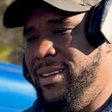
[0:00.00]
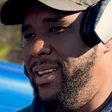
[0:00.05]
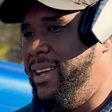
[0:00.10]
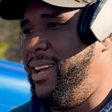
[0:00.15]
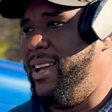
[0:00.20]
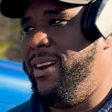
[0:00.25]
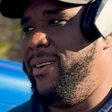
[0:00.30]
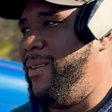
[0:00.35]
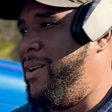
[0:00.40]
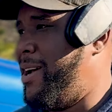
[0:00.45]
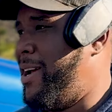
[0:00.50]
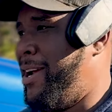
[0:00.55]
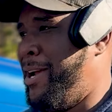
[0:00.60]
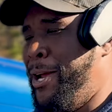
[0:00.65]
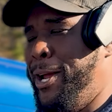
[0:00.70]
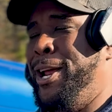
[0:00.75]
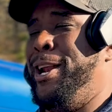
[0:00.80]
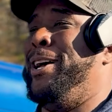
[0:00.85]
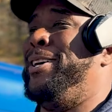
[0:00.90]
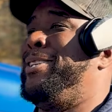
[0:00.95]
Anywhere,
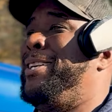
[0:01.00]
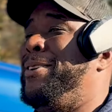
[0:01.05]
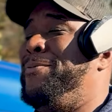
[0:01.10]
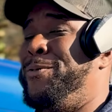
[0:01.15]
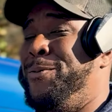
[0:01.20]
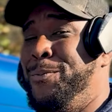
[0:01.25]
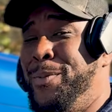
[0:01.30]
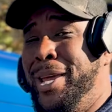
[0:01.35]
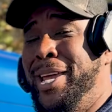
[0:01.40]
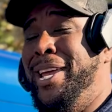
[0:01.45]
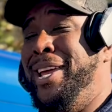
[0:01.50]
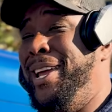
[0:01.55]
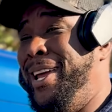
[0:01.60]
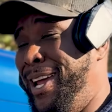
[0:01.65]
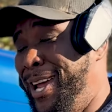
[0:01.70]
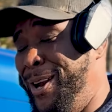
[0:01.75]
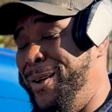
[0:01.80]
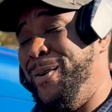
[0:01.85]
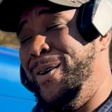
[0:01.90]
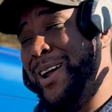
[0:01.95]
and like I said, for me,
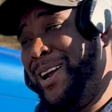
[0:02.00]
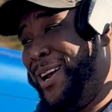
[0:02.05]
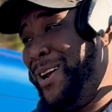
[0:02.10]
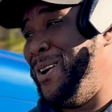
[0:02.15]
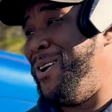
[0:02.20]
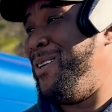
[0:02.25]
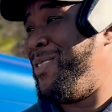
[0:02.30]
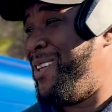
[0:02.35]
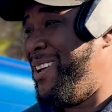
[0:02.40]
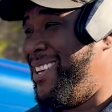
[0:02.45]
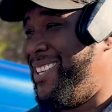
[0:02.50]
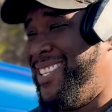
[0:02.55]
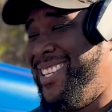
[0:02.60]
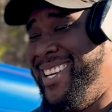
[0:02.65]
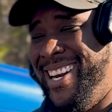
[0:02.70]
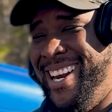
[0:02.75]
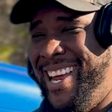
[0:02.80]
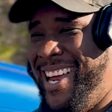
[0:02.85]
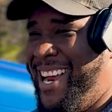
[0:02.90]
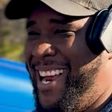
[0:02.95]
anywhere in the Northeast,
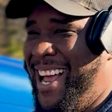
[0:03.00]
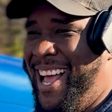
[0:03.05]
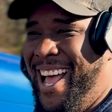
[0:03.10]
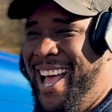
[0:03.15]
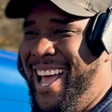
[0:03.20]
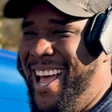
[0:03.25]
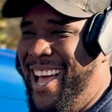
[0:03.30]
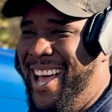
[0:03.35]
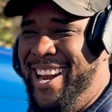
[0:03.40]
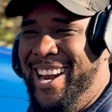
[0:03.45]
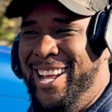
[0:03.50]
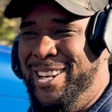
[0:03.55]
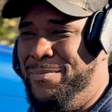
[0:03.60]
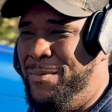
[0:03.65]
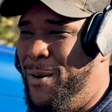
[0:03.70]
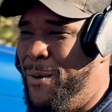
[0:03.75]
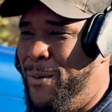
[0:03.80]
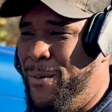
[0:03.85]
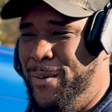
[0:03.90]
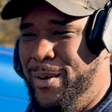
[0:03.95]
city, that's
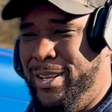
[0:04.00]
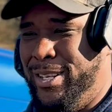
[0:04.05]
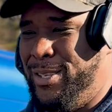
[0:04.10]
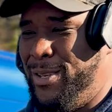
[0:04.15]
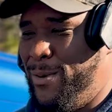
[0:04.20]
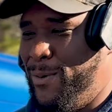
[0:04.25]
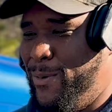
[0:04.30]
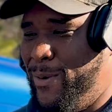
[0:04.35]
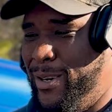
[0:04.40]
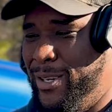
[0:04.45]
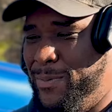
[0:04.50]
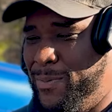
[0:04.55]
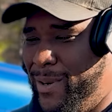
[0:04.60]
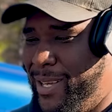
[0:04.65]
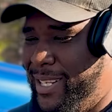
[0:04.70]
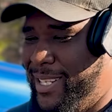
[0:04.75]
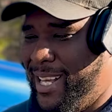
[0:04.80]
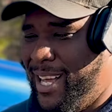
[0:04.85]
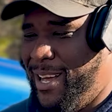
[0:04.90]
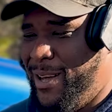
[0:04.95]
my that's the worst
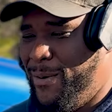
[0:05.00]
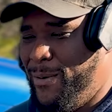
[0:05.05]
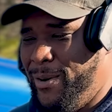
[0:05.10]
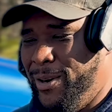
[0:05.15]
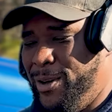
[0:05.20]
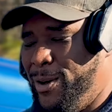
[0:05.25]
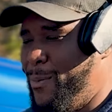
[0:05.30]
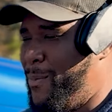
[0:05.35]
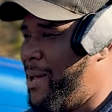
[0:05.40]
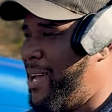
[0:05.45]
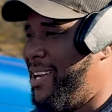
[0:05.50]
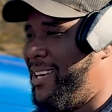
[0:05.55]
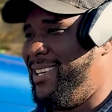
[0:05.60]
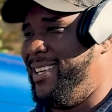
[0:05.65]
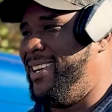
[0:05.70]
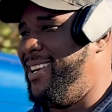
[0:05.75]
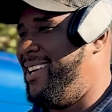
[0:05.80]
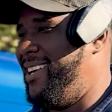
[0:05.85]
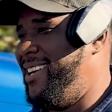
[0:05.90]
place I don't want to go back to.